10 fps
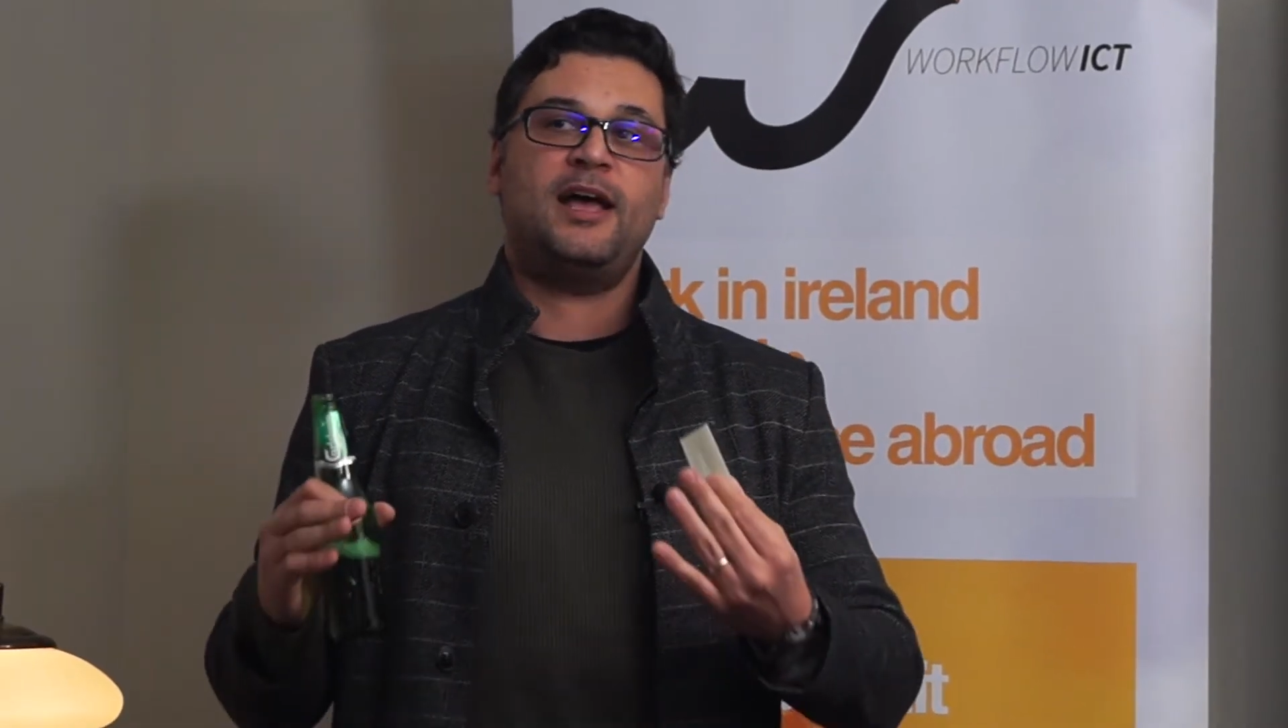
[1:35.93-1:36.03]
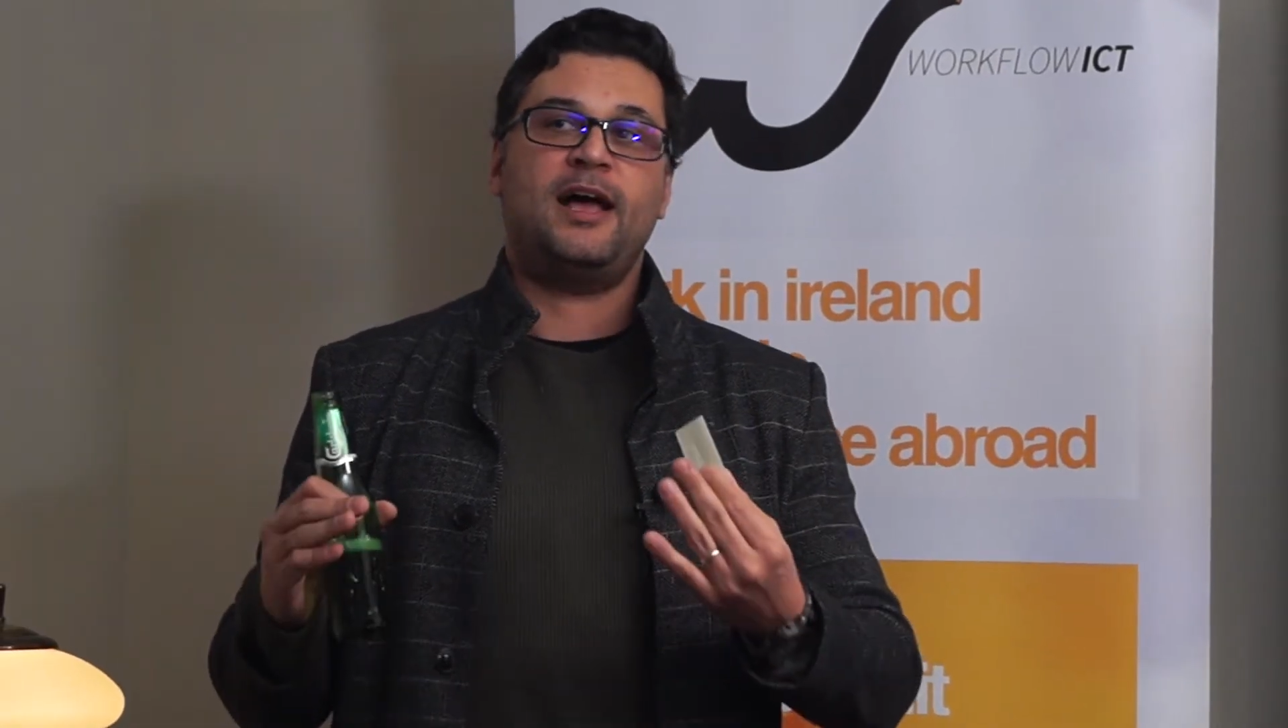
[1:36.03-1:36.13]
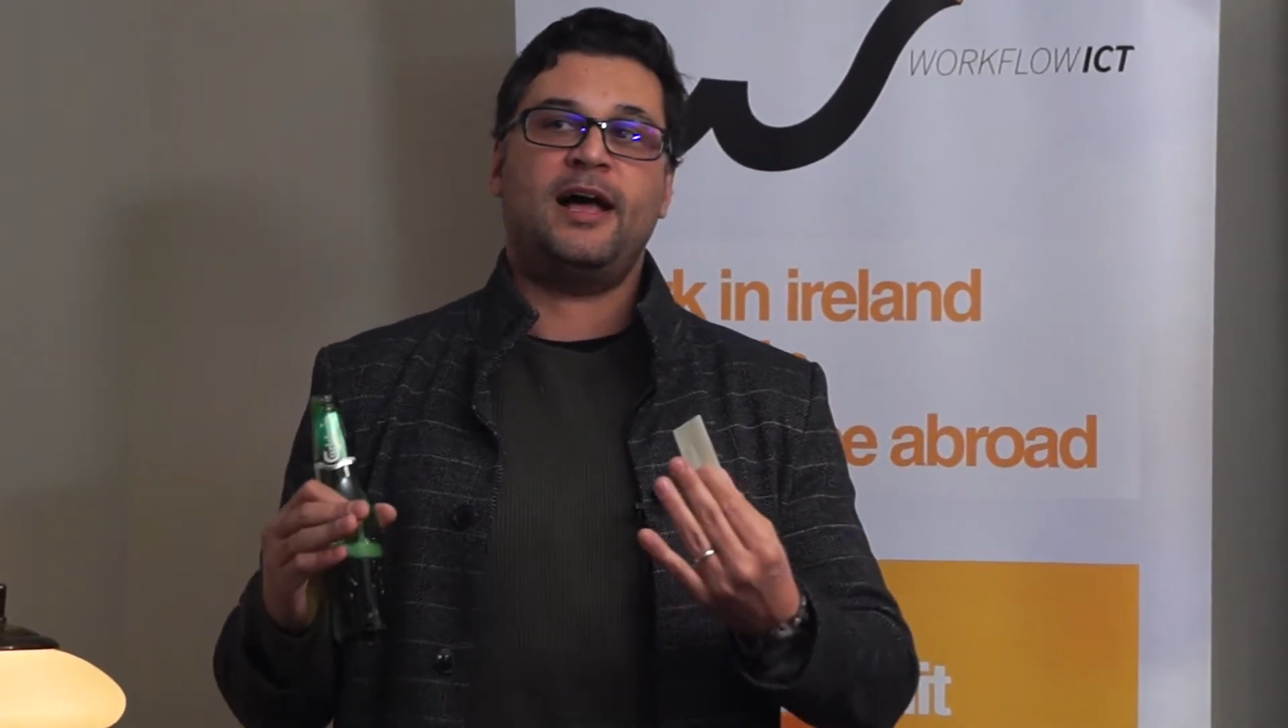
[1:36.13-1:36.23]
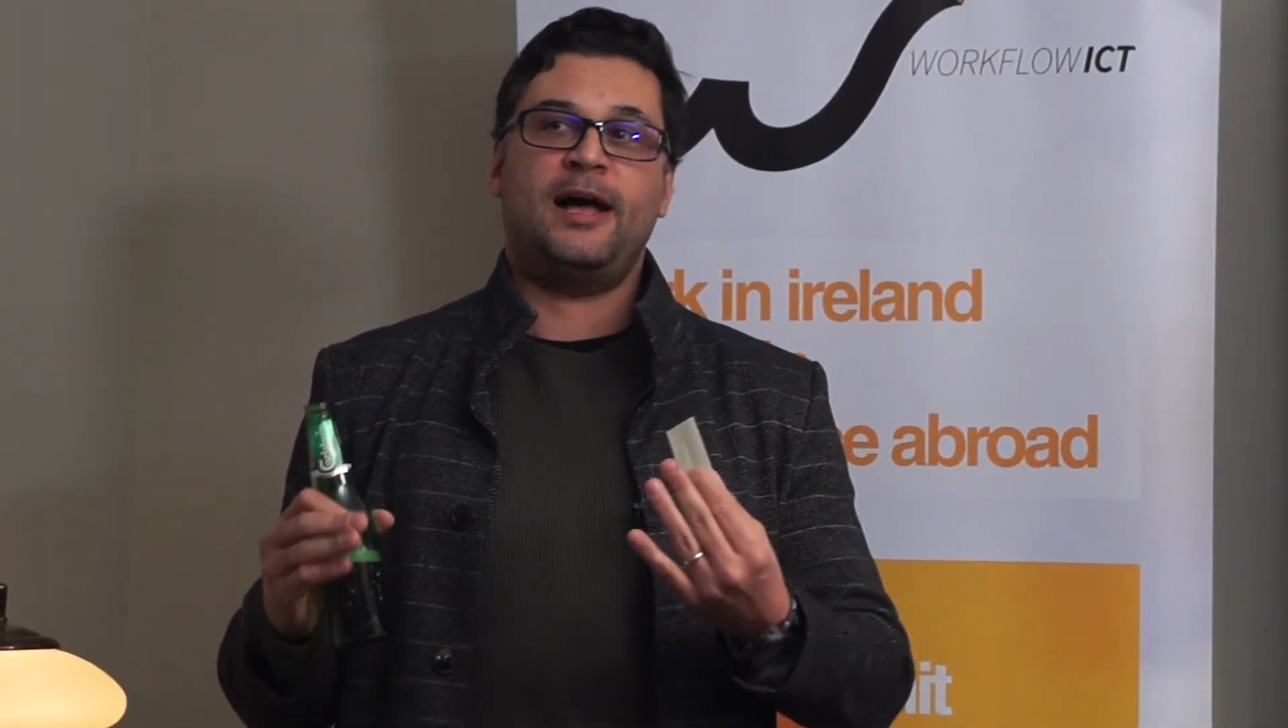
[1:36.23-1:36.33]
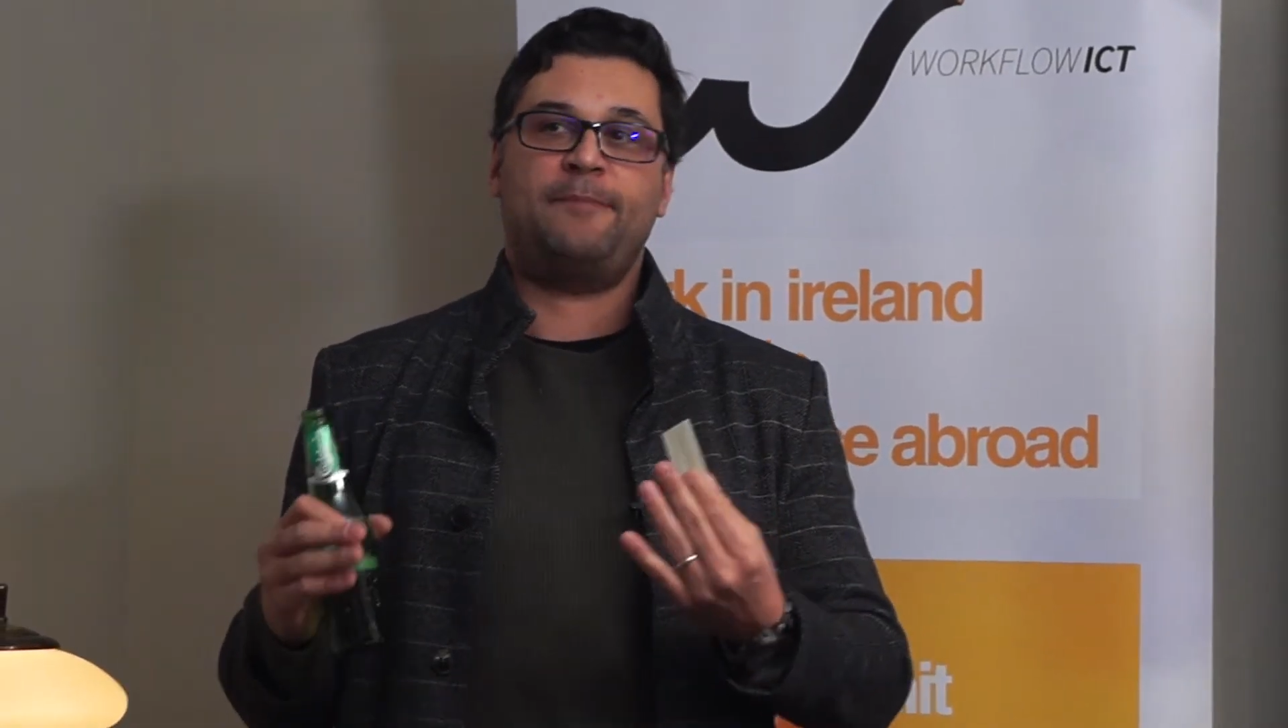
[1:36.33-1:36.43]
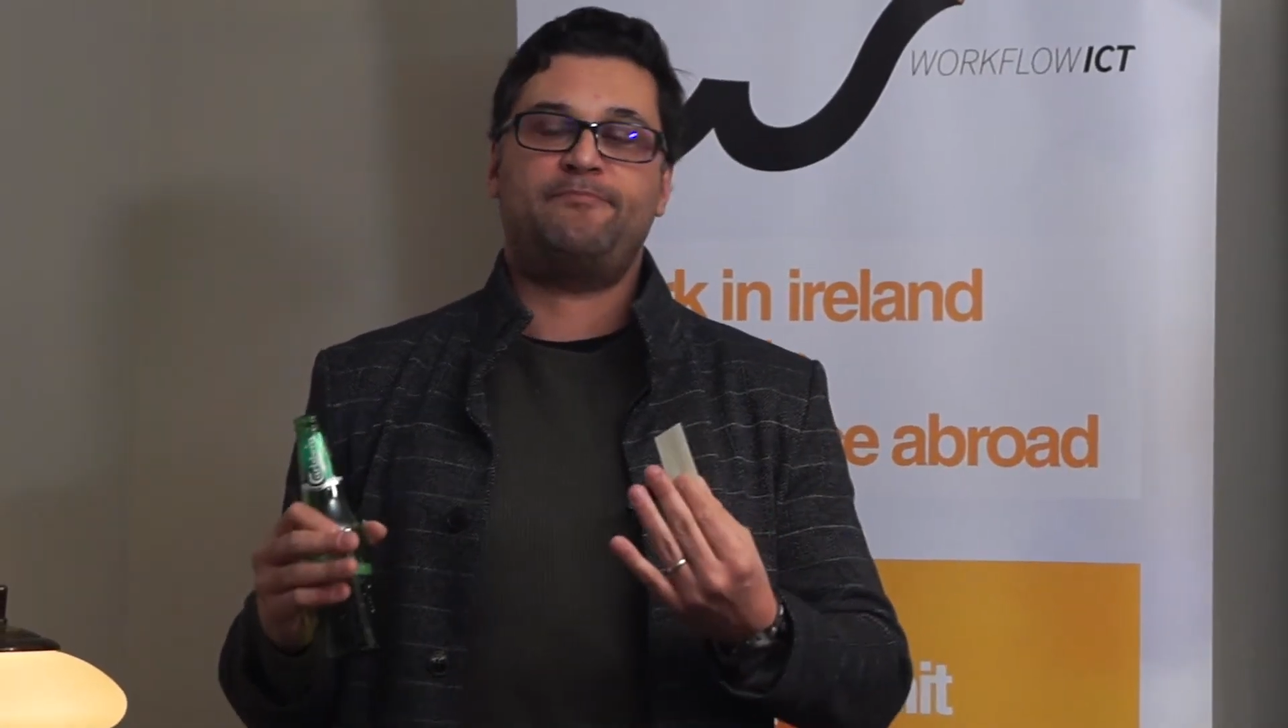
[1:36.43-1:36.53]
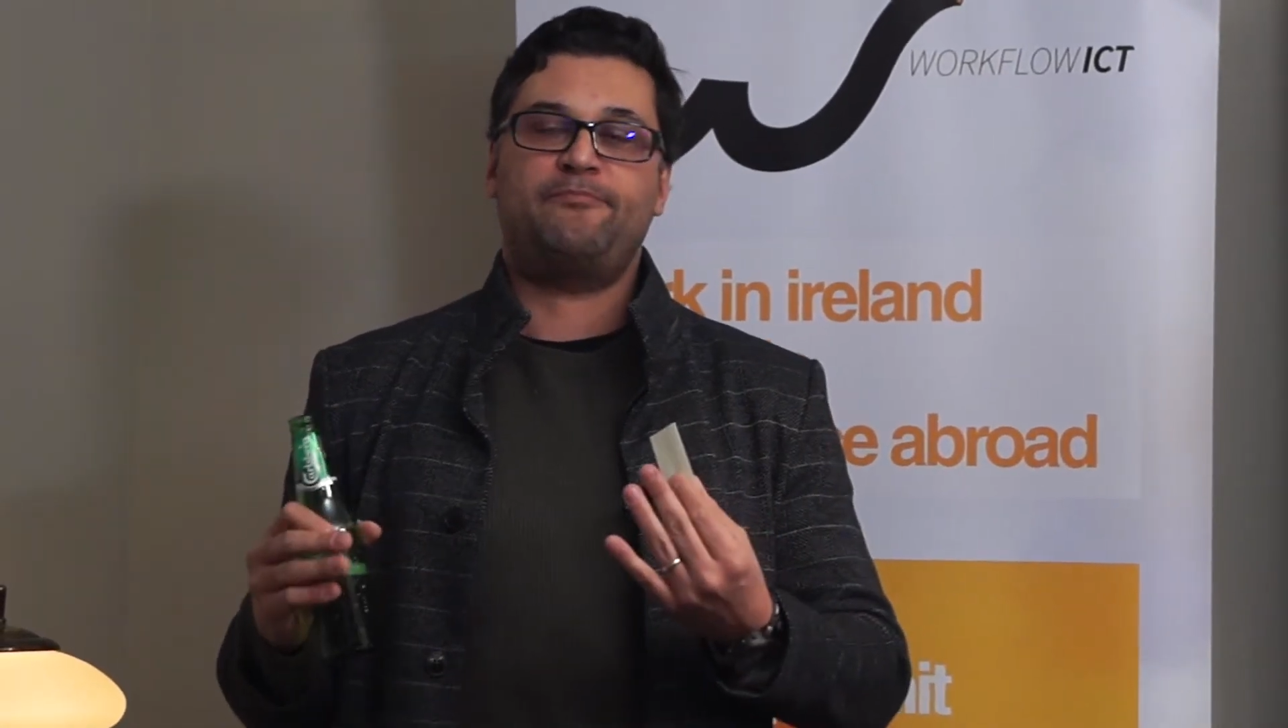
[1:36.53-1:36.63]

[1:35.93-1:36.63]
uh,